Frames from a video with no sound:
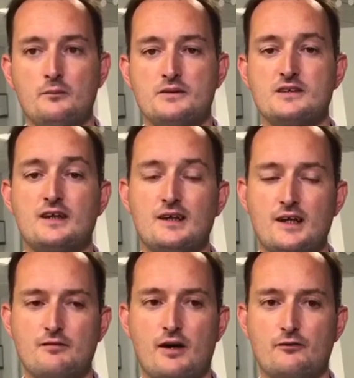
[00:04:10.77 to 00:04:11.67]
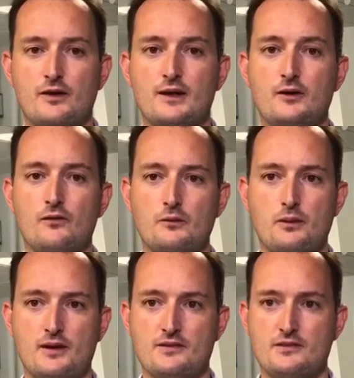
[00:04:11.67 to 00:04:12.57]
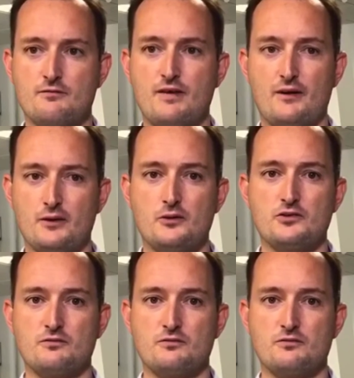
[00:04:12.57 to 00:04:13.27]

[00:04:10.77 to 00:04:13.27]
Particularly if that really underpins the values